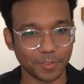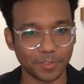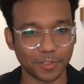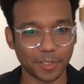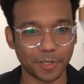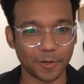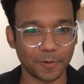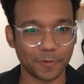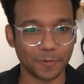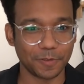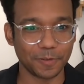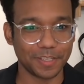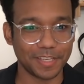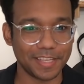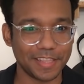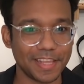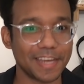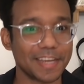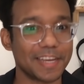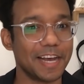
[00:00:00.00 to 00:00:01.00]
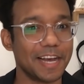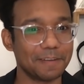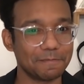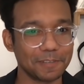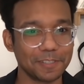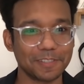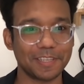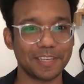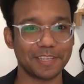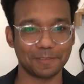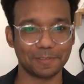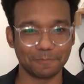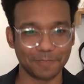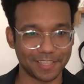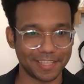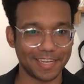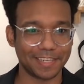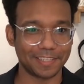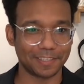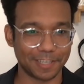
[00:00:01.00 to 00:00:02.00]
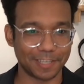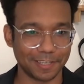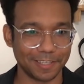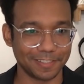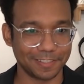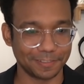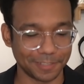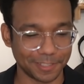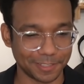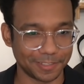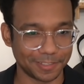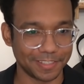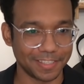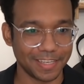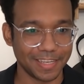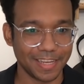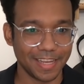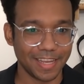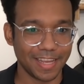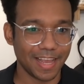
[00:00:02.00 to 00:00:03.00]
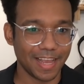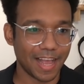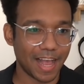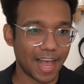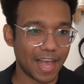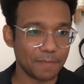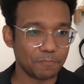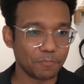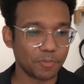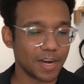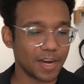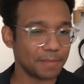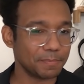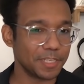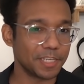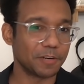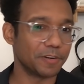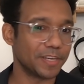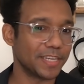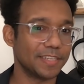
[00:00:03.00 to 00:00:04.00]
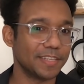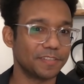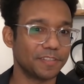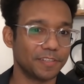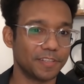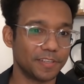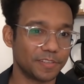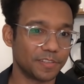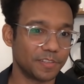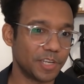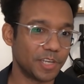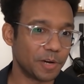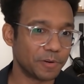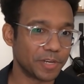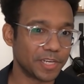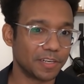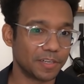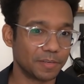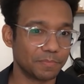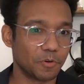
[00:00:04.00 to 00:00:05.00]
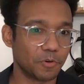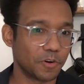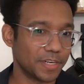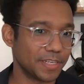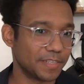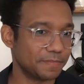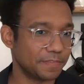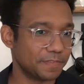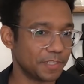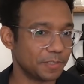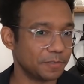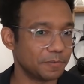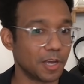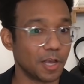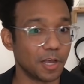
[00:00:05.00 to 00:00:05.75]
So in that conversation with Aunt Gertrude, I'm probably going into this knowing her point of view